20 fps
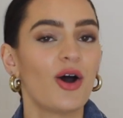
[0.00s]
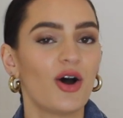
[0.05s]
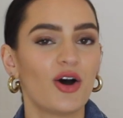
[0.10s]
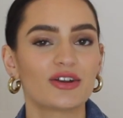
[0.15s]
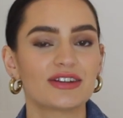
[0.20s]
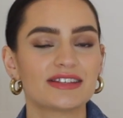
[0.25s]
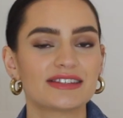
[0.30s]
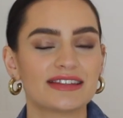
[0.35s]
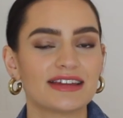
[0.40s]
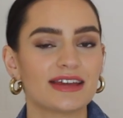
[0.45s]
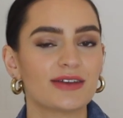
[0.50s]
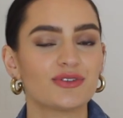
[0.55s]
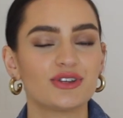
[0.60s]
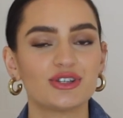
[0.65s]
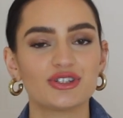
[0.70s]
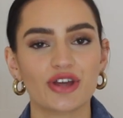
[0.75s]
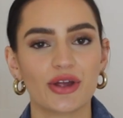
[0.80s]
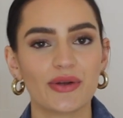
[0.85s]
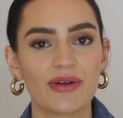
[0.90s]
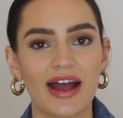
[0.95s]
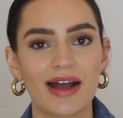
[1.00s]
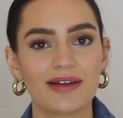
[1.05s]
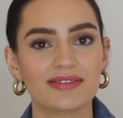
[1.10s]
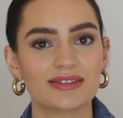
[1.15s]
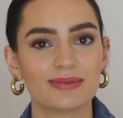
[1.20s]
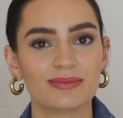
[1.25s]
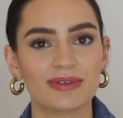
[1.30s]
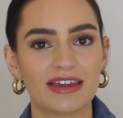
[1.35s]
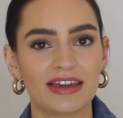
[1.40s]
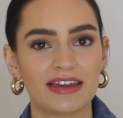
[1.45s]
Honestly, if you don't have
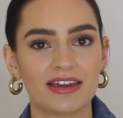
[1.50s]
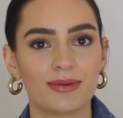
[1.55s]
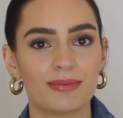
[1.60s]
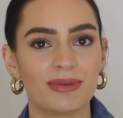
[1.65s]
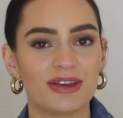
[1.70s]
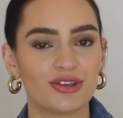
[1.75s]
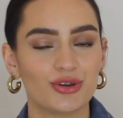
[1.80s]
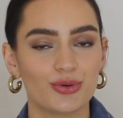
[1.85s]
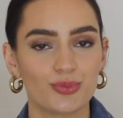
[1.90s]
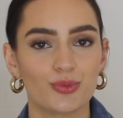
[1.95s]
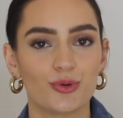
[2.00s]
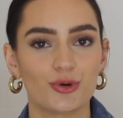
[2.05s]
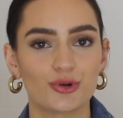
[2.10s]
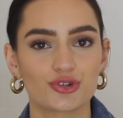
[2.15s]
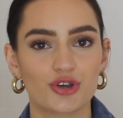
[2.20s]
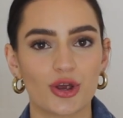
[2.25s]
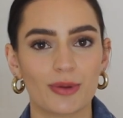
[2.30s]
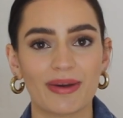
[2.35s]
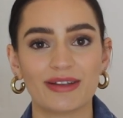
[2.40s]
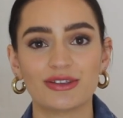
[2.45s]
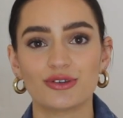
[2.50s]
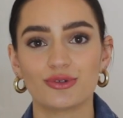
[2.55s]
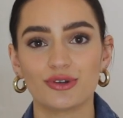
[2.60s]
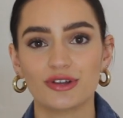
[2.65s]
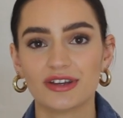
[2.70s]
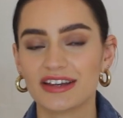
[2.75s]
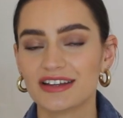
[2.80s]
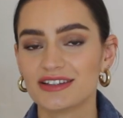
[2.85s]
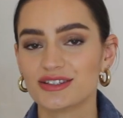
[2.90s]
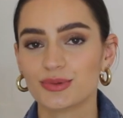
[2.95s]
some gingham in your wardrobe and you're
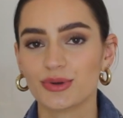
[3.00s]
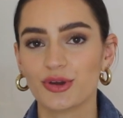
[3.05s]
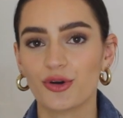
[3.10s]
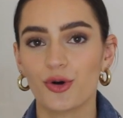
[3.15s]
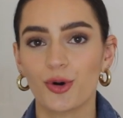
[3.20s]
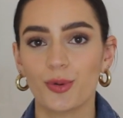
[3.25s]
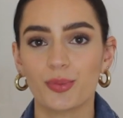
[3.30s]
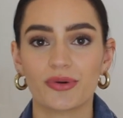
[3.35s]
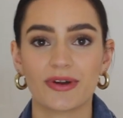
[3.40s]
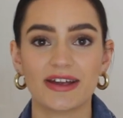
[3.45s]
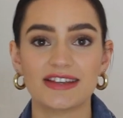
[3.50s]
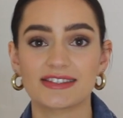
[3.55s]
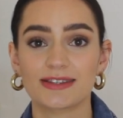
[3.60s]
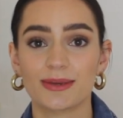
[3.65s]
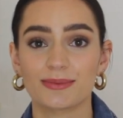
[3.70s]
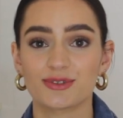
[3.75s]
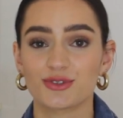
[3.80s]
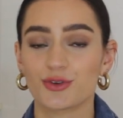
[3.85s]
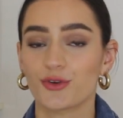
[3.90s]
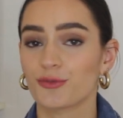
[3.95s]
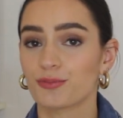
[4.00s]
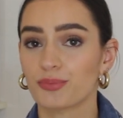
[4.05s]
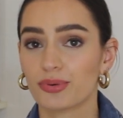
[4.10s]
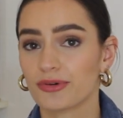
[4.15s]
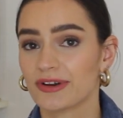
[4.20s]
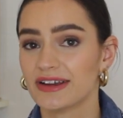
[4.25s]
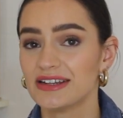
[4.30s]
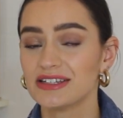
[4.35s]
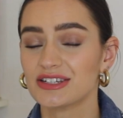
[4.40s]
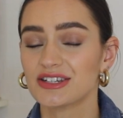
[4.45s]
looking to incorporate some sort of
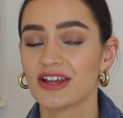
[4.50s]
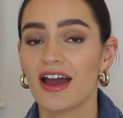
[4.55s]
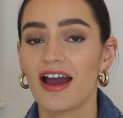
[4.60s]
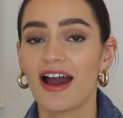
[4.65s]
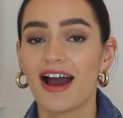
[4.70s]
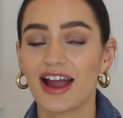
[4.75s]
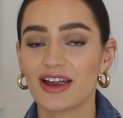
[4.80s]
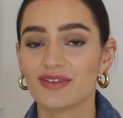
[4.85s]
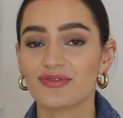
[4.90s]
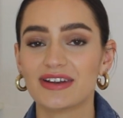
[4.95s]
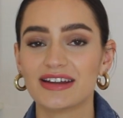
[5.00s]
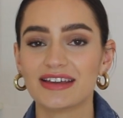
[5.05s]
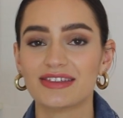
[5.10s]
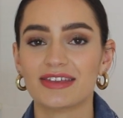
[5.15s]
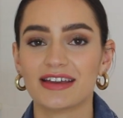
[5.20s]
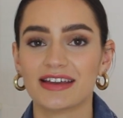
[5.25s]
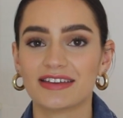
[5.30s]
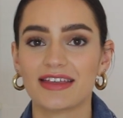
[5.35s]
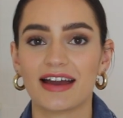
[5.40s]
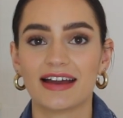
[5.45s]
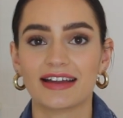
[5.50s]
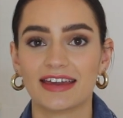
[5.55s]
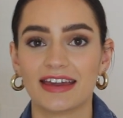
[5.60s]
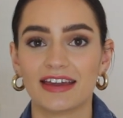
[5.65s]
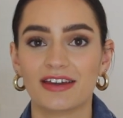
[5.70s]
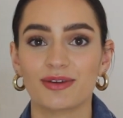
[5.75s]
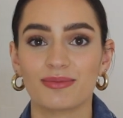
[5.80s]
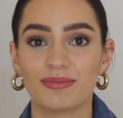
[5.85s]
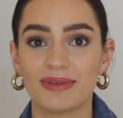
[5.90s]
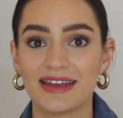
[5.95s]
print, I really think that
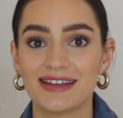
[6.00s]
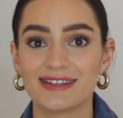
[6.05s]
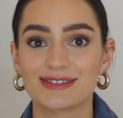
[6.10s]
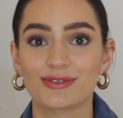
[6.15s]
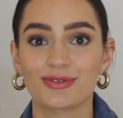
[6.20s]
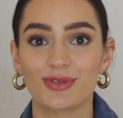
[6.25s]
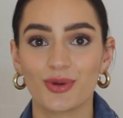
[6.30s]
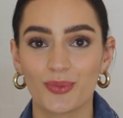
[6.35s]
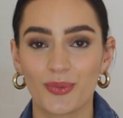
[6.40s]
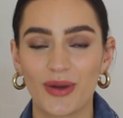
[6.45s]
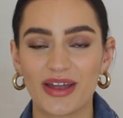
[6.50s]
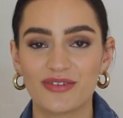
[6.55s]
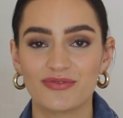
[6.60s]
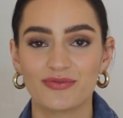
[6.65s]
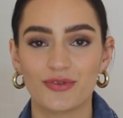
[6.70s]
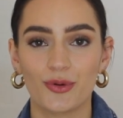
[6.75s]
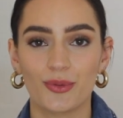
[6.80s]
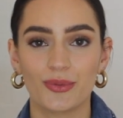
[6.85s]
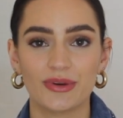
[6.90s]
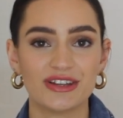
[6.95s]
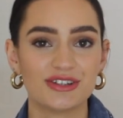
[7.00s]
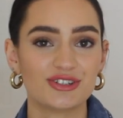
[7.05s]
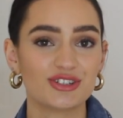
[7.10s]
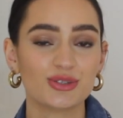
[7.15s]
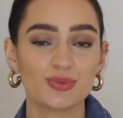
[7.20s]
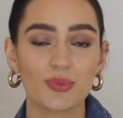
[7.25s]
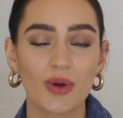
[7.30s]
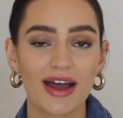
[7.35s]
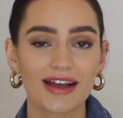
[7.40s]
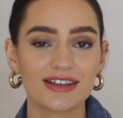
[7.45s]
gingham is the way forward. It
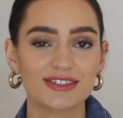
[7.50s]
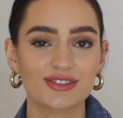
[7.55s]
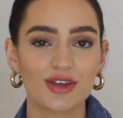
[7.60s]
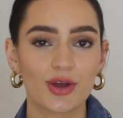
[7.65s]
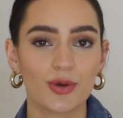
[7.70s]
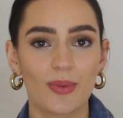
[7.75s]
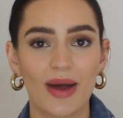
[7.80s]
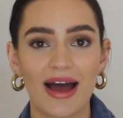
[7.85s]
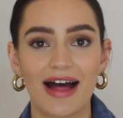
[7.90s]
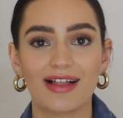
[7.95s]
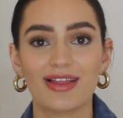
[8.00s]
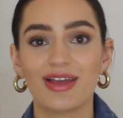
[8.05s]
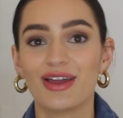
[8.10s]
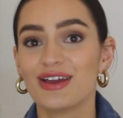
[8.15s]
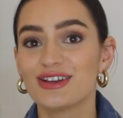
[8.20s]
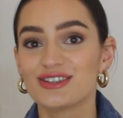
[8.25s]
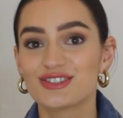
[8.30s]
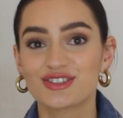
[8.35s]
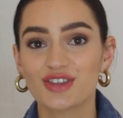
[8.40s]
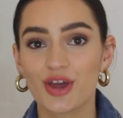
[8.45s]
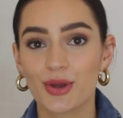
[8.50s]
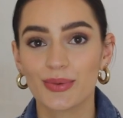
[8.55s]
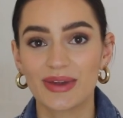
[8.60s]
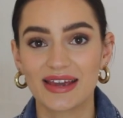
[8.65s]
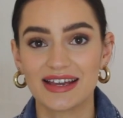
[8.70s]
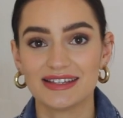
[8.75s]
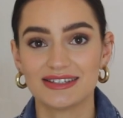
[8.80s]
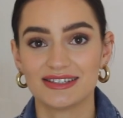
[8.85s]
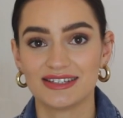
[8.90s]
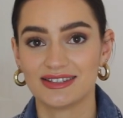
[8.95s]
just works so well, so
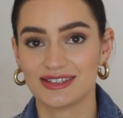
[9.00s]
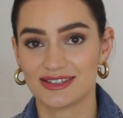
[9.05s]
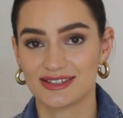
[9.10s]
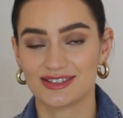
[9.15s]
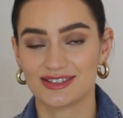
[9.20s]
easy to